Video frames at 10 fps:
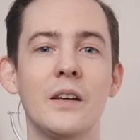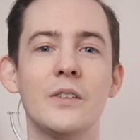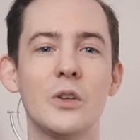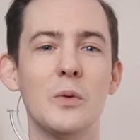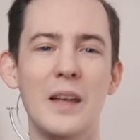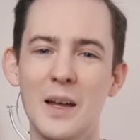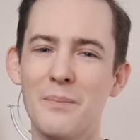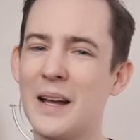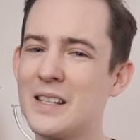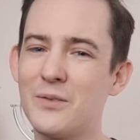So here
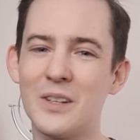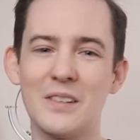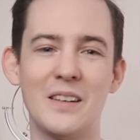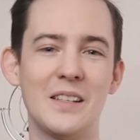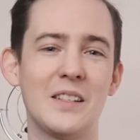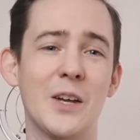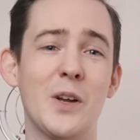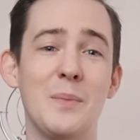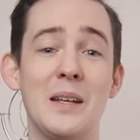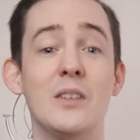massive doesn't
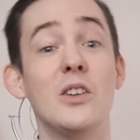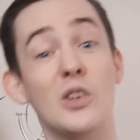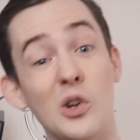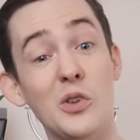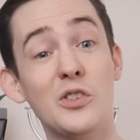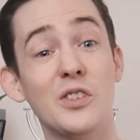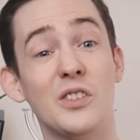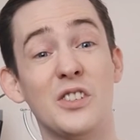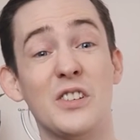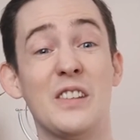necessarily mean huge,
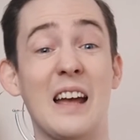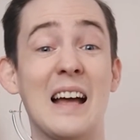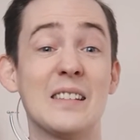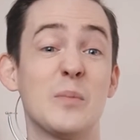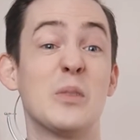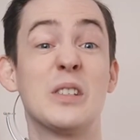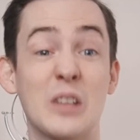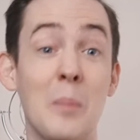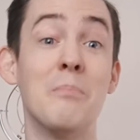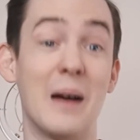just that it has
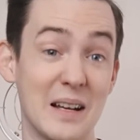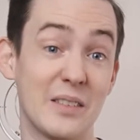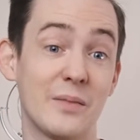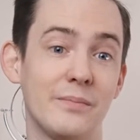some mass.